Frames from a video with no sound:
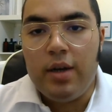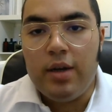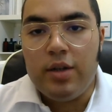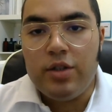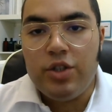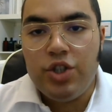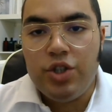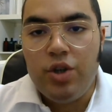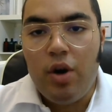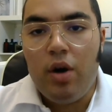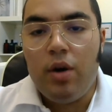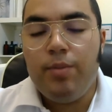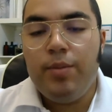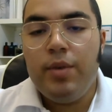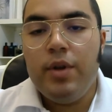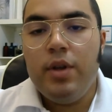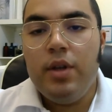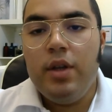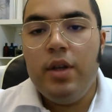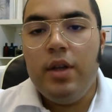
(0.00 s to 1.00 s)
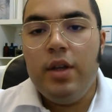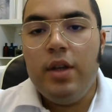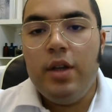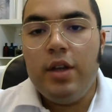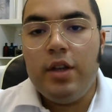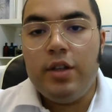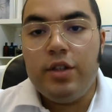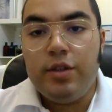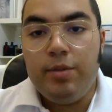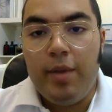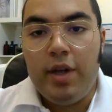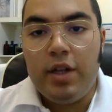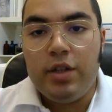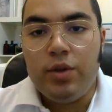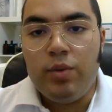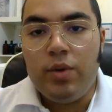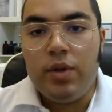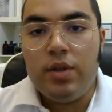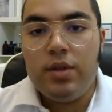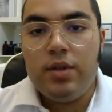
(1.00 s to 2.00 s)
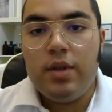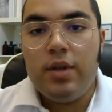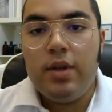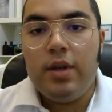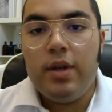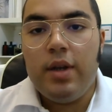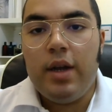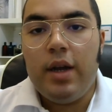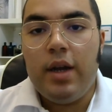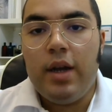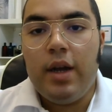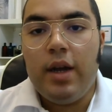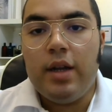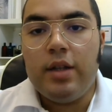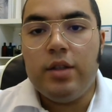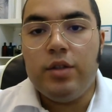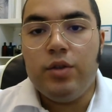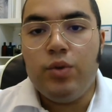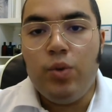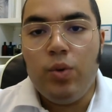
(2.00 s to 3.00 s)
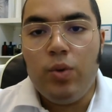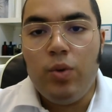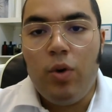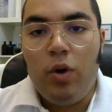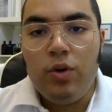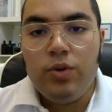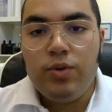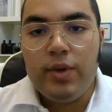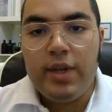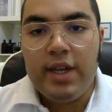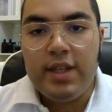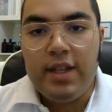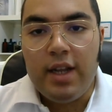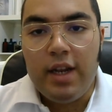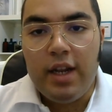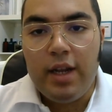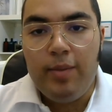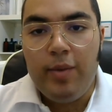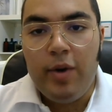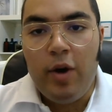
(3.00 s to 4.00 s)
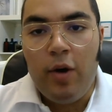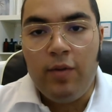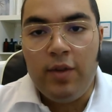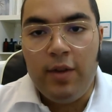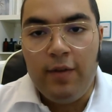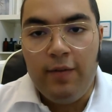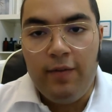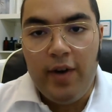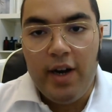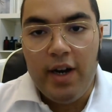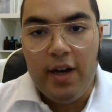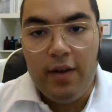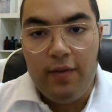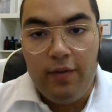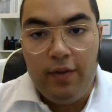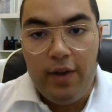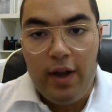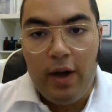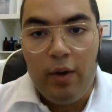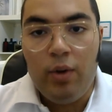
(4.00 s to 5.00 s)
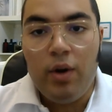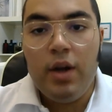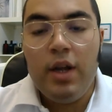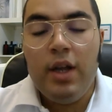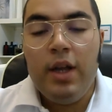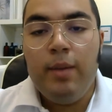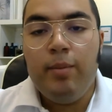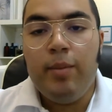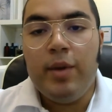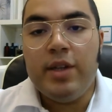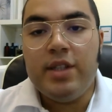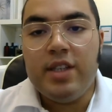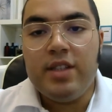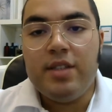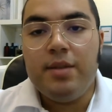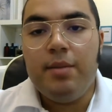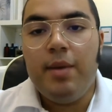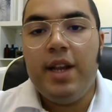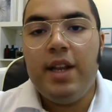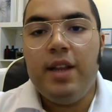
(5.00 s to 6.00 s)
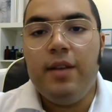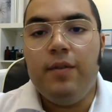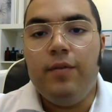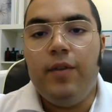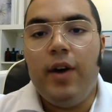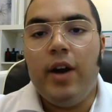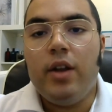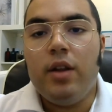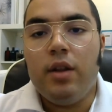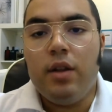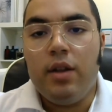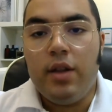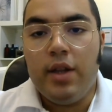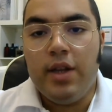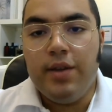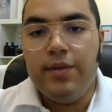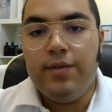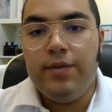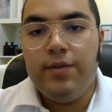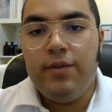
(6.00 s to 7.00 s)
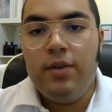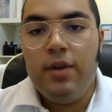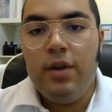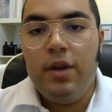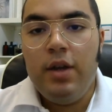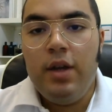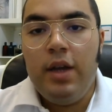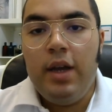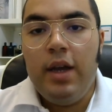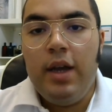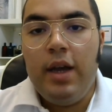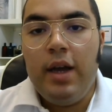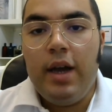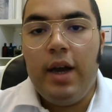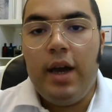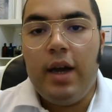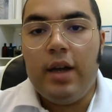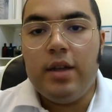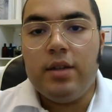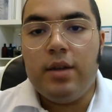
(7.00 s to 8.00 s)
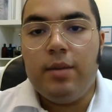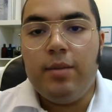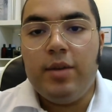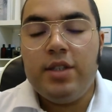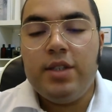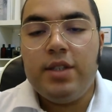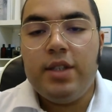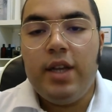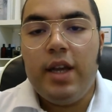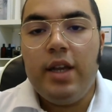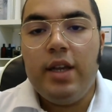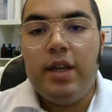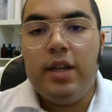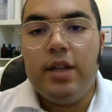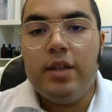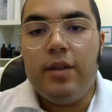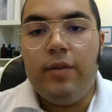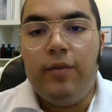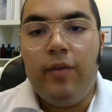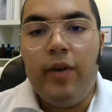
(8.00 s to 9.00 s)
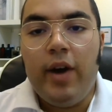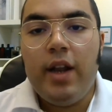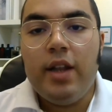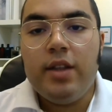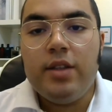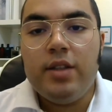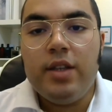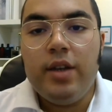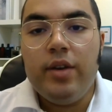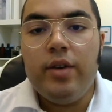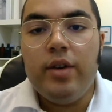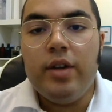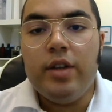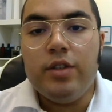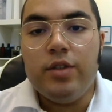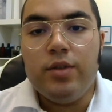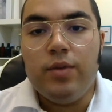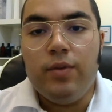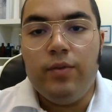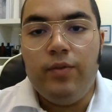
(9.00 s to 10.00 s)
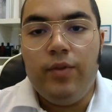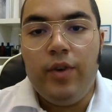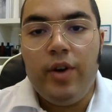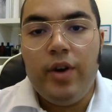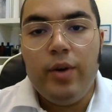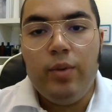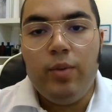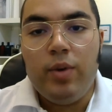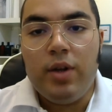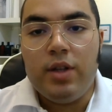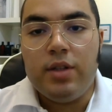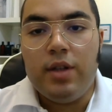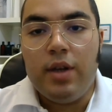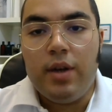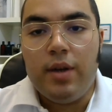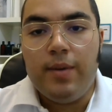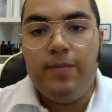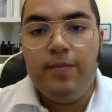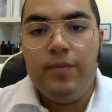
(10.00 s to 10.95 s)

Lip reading: sharp smell to it, and you also get a little bit of the violet flower, but it's mainly violet leaf. And I must say, the violet here is very well done.